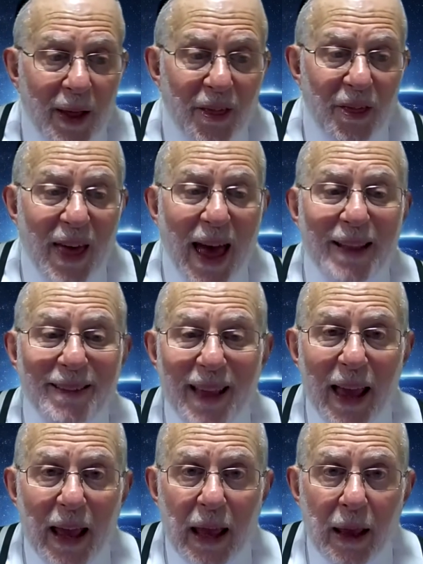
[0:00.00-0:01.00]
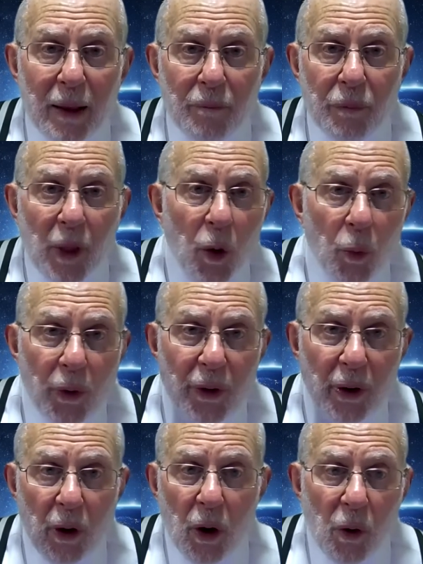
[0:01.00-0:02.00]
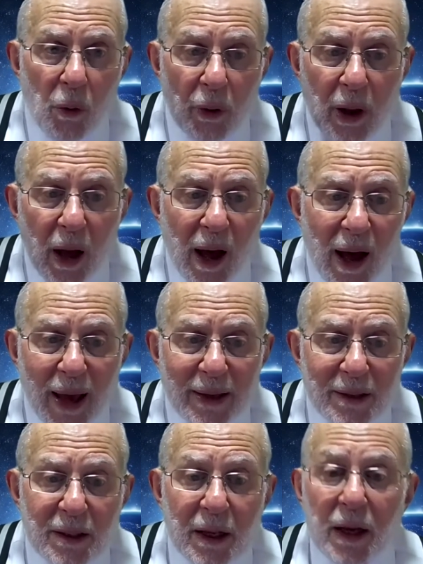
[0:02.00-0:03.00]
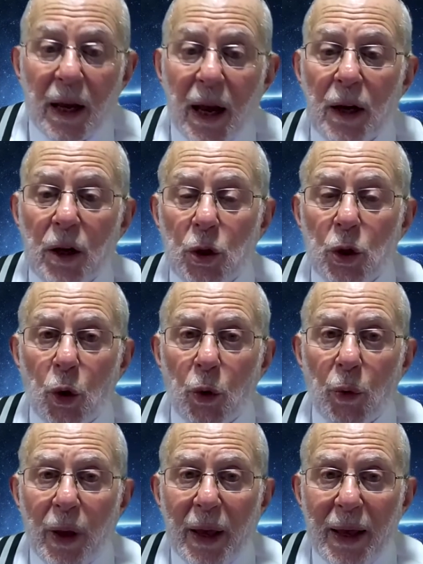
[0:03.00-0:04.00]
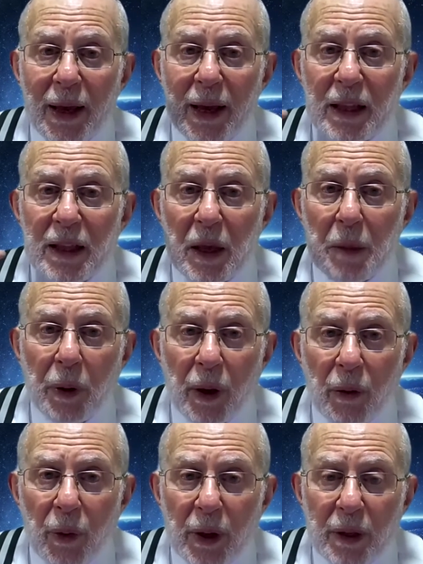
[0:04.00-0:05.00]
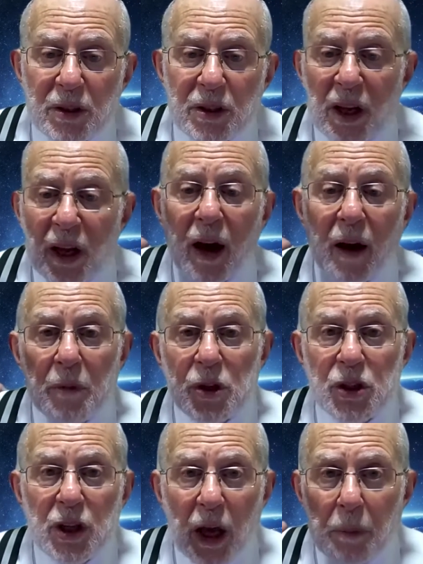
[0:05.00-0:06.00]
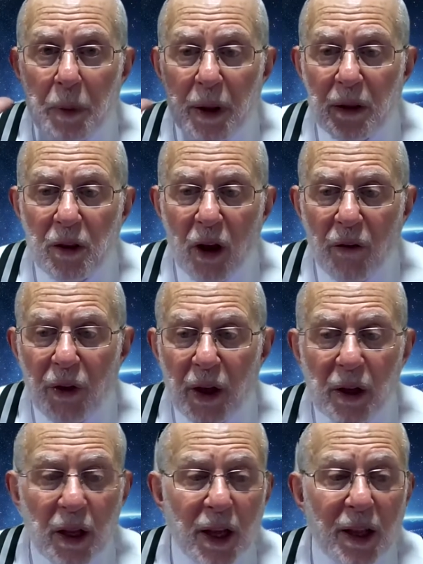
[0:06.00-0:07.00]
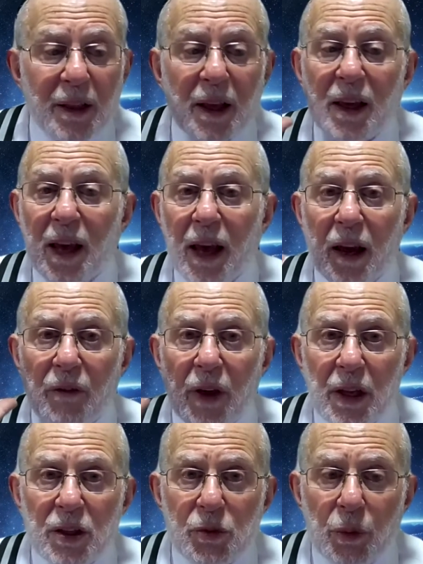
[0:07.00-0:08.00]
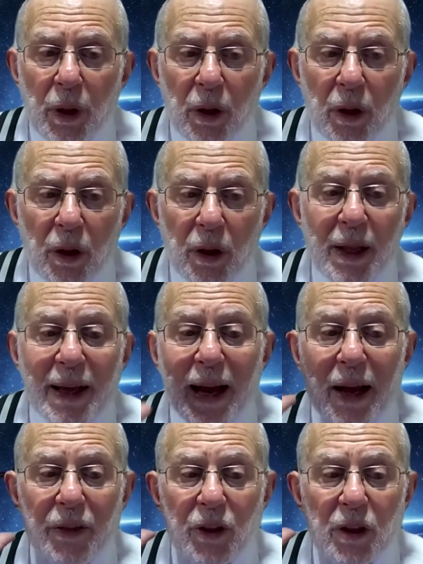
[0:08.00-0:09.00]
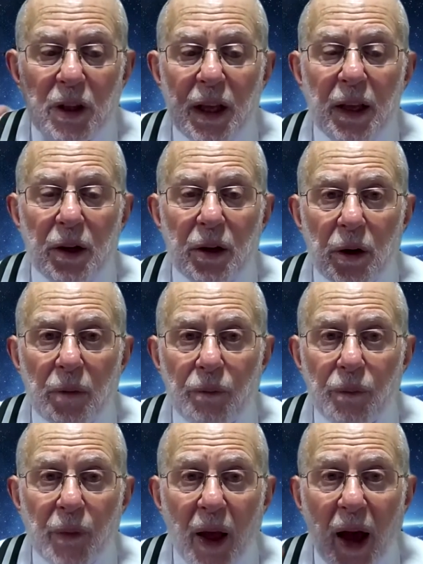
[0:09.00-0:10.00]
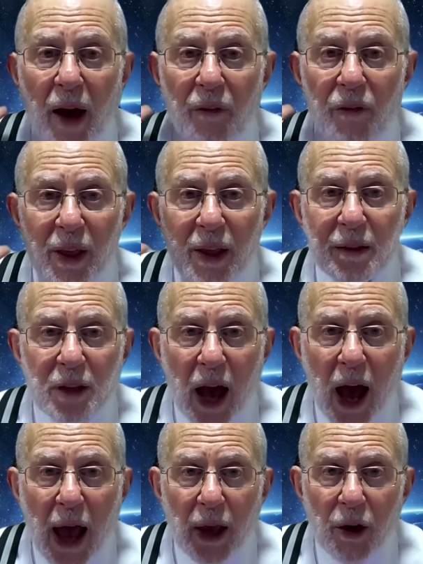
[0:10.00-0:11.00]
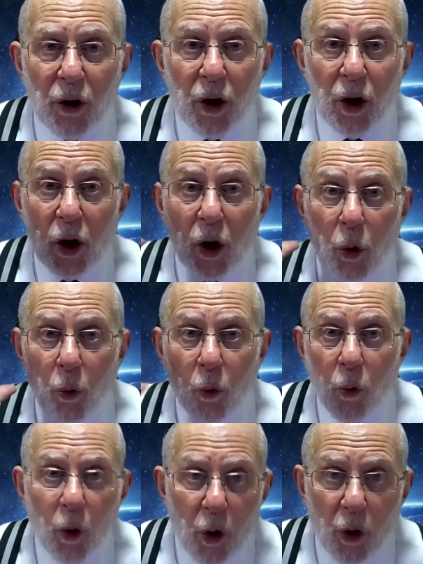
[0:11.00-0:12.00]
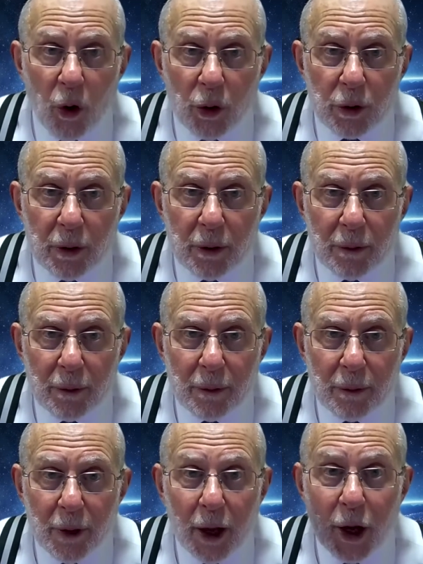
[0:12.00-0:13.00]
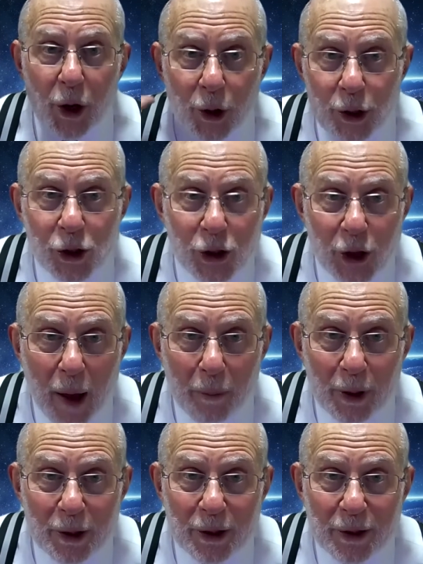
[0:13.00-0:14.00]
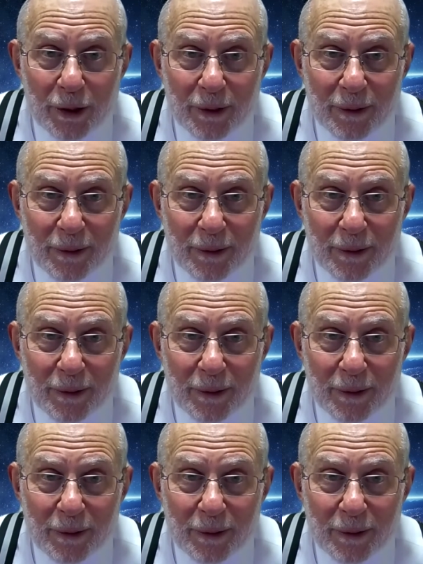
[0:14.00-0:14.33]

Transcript: that day with our own eyes and glory in the appearance of Mashiach ben David, the King of Israel and the leader of the entire world. Good Shabbos.